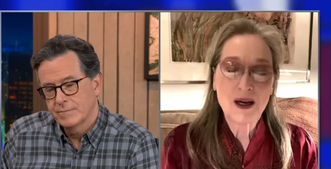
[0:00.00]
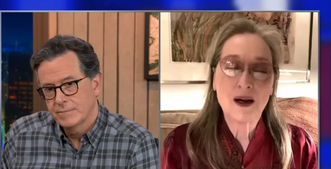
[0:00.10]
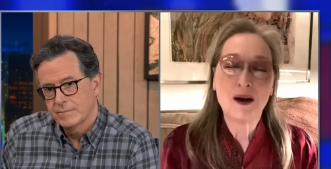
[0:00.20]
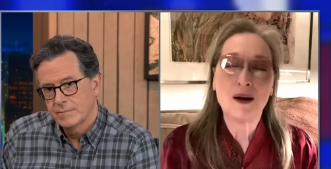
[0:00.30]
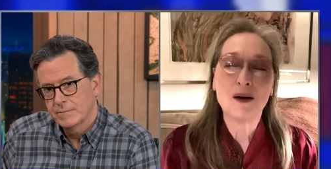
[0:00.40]

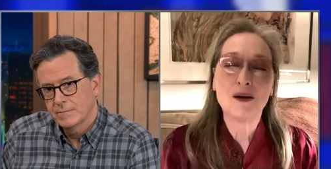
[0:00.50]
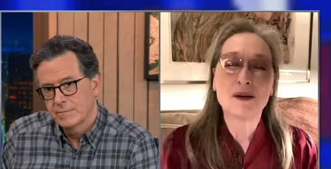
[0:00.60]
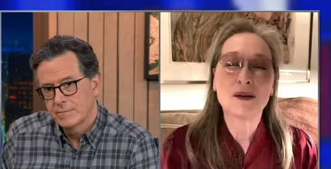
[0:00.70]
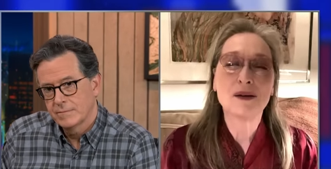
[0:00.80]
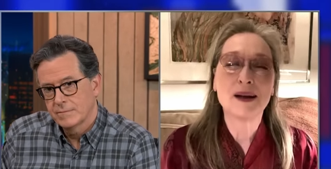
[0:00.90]

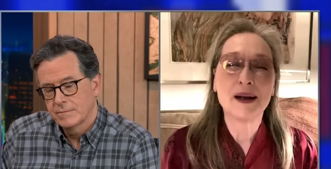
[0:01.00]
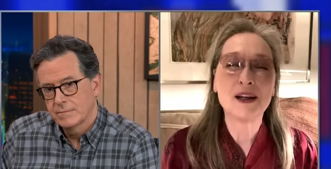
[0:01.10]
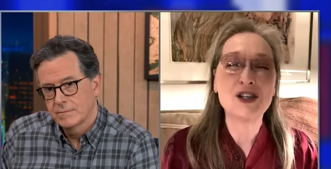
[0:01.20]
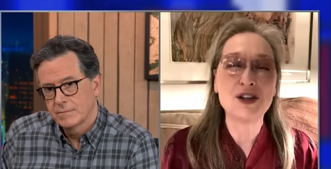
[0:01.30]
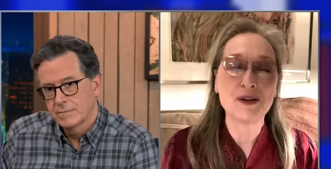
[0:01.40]
Speaker 1: Oh,
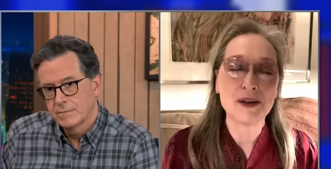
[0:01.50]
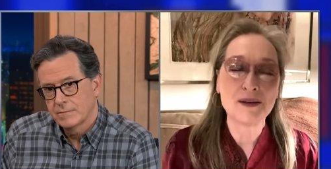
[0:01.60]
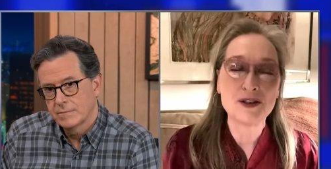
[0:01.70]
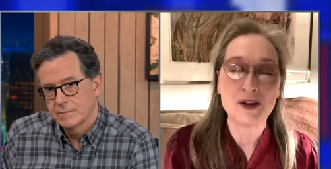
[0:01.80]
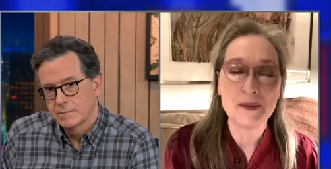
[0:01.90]

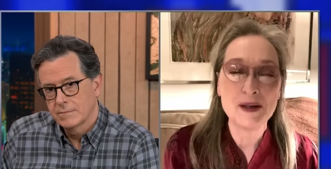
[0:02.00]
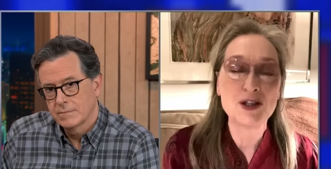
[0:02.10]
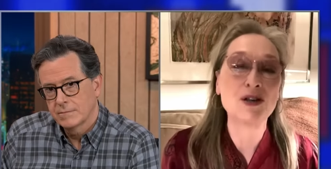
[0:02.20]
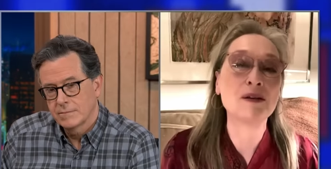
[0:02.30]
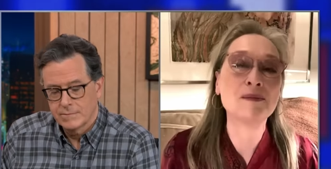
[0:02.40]
Hejira of Joni
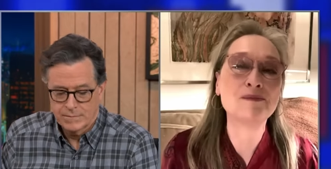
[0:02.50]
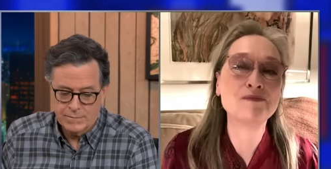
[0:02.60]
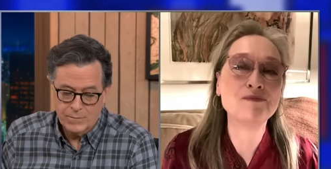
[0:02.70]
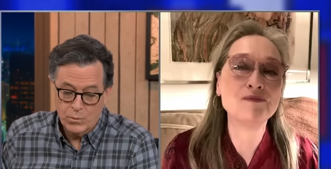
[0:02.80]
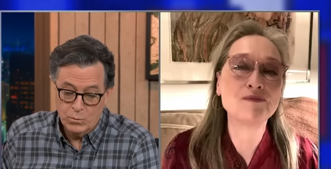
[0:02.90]
Mitchell.
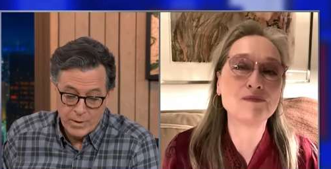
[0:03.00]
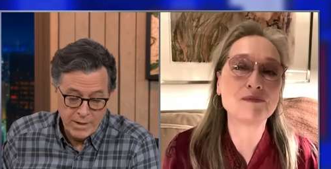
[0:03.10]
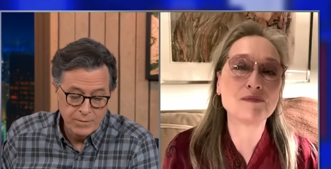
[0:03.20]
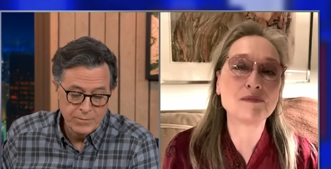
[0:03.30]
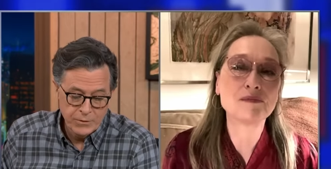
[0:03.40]

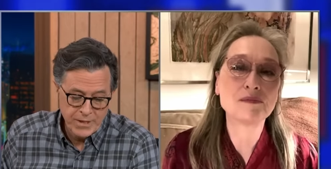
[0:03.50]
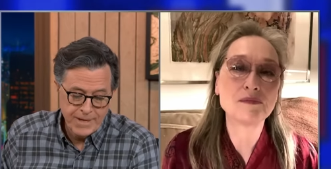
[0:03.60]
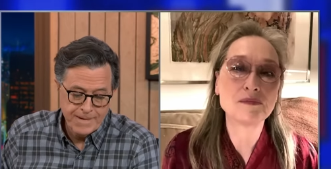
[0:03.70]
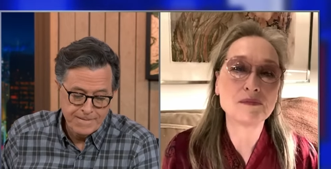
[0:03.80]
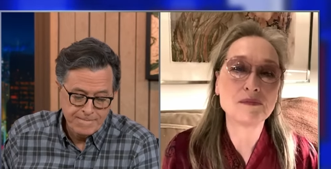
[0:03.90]
Speaker 2: Wow,
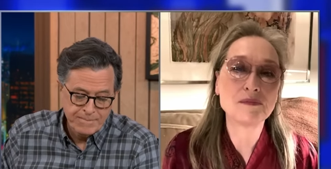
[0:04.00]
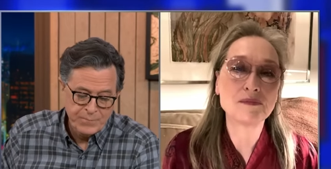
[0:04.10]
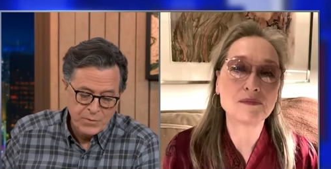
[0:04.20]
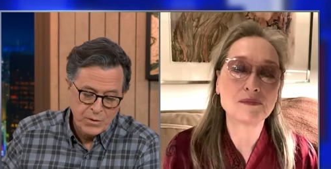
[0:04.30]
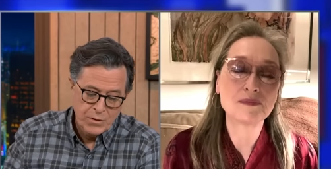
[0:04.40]
okay.
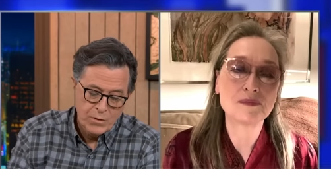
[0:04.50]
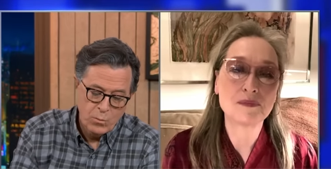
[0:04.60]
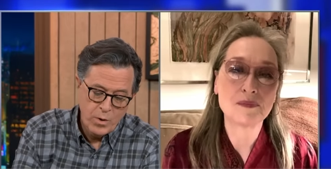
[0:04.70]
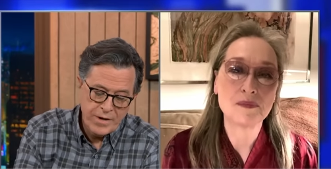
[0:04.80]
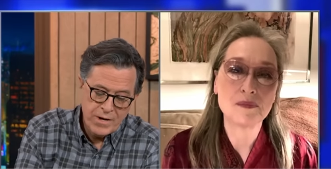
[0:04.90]

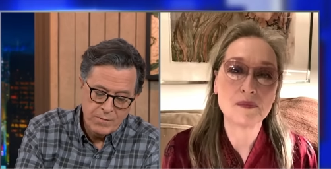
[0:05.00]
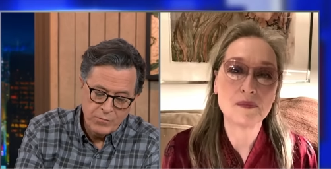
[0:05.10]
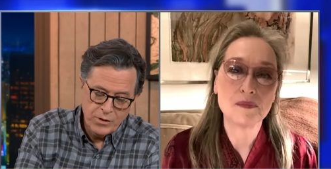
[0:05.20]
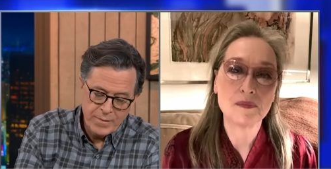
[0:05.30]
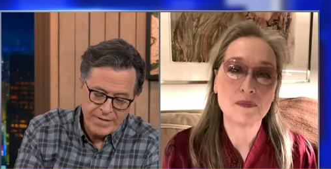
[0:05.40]
What
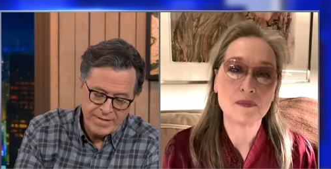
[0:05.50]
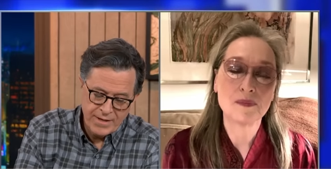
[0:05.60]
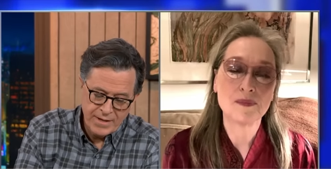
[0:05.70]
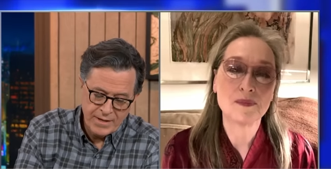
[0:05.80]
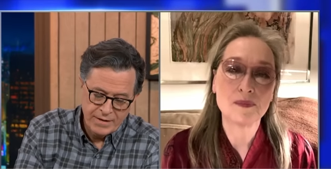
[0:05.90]
number am I
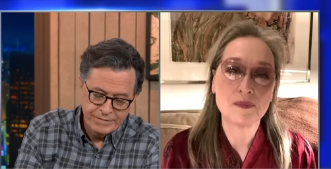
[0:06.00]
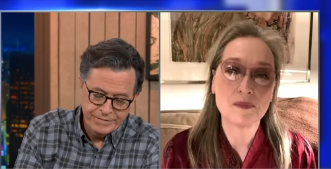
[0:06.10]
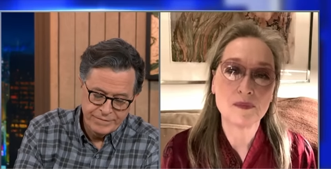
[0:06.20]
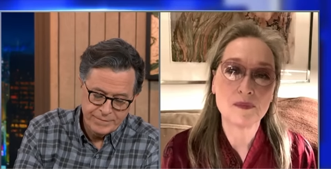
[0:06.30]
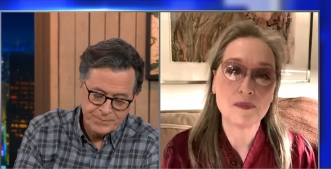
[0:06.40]
thinking of?